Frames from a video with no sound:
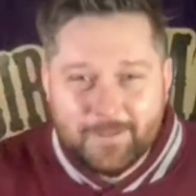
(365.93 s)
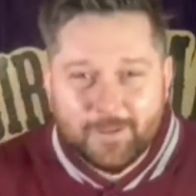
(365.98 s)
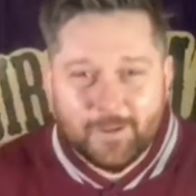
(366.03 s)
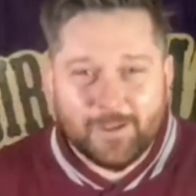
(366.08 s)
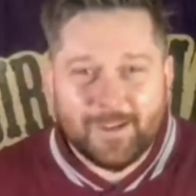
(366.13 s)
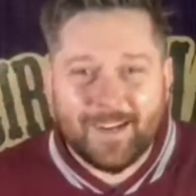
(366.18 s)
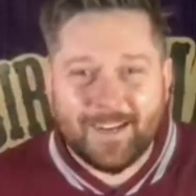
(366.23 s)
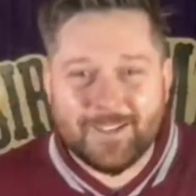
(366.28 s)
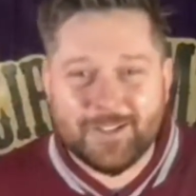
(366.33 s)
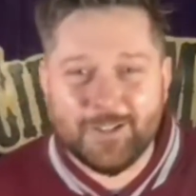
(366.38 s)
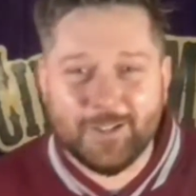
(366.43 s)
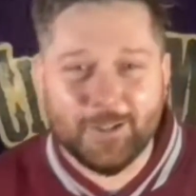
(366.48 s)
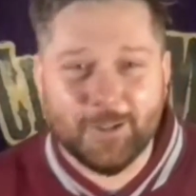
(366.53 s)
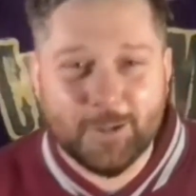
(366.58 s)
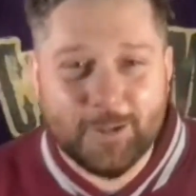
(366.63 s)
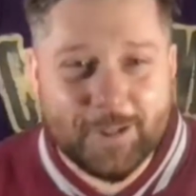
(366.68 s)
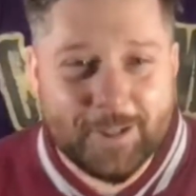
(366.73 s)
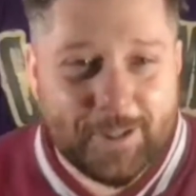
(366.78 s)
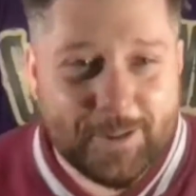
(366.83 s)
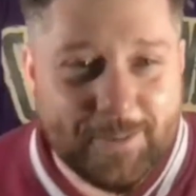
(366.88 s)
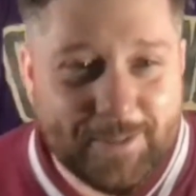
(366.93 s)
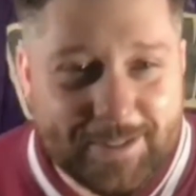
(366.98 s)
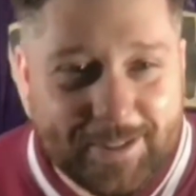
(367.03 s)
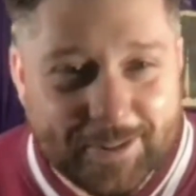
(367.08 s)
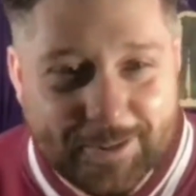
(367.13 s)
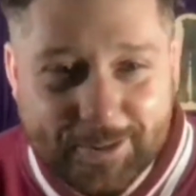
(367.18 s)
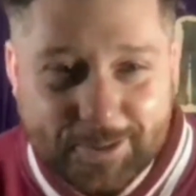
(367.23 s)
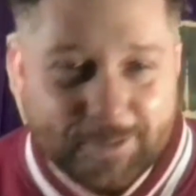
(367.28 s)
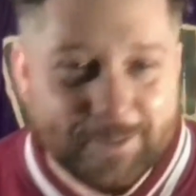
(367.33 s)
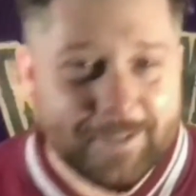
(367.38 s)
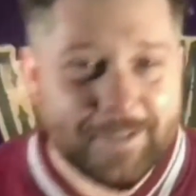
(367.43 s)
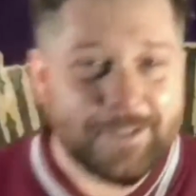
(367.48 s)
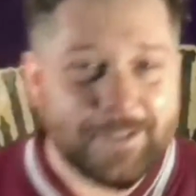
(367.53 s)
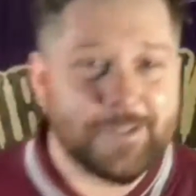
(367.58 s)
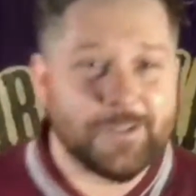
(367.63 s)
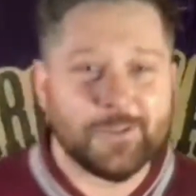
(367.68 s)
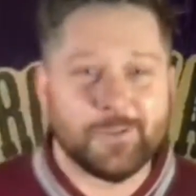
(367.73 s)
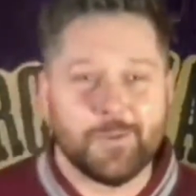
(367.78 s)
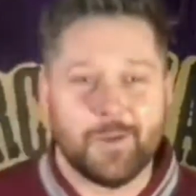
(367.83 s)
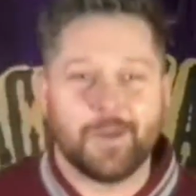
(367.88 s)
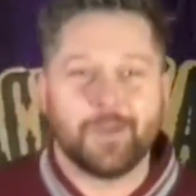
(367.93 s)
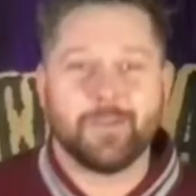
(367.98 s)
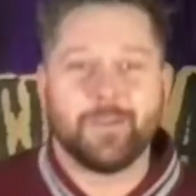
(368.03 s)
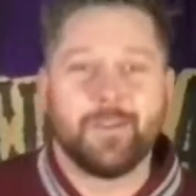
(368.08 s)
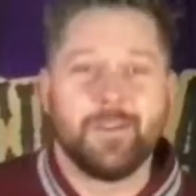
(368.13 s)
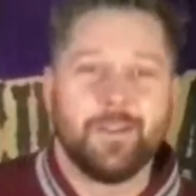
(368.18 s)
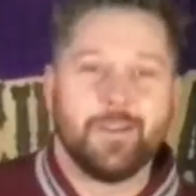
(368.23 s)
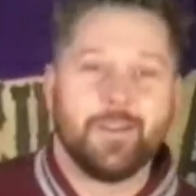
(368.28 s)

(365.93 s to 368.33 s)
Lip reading: so I can actually look at you as I do this as well.